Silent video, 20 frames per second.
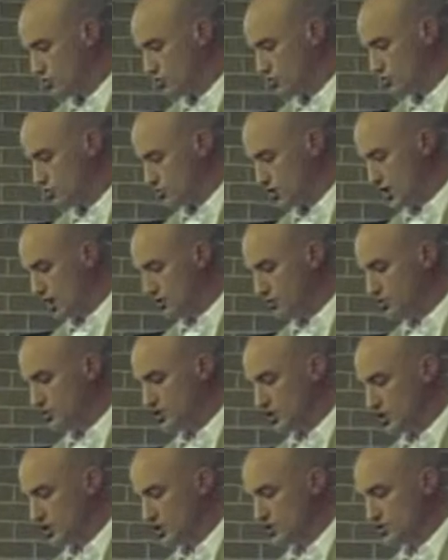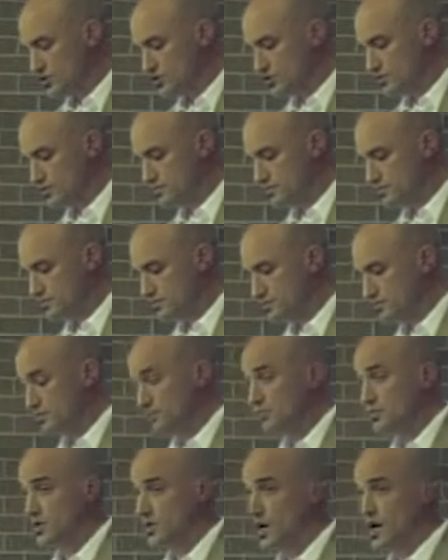So James says,
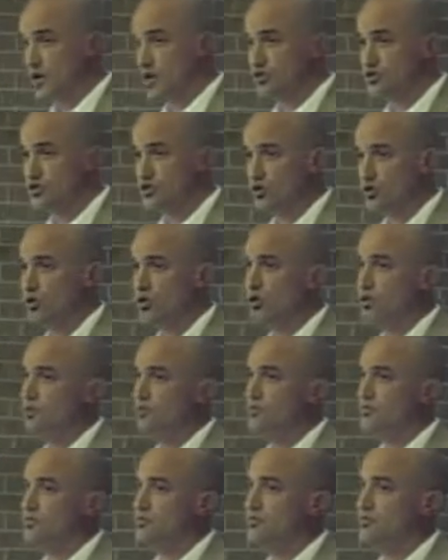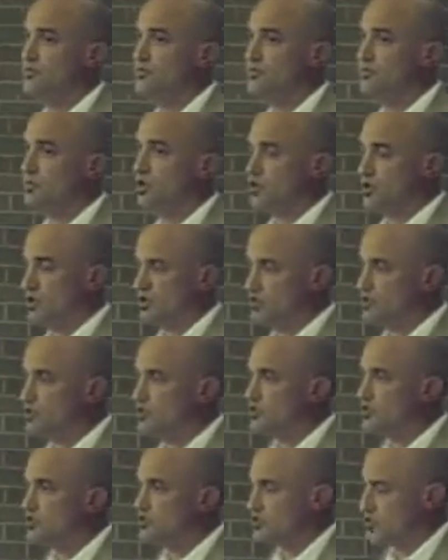God is good because
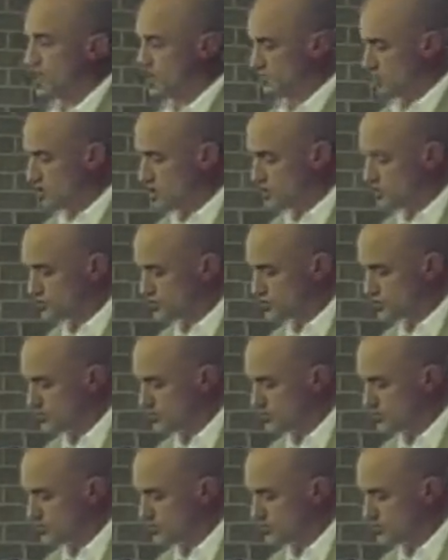He has saved us.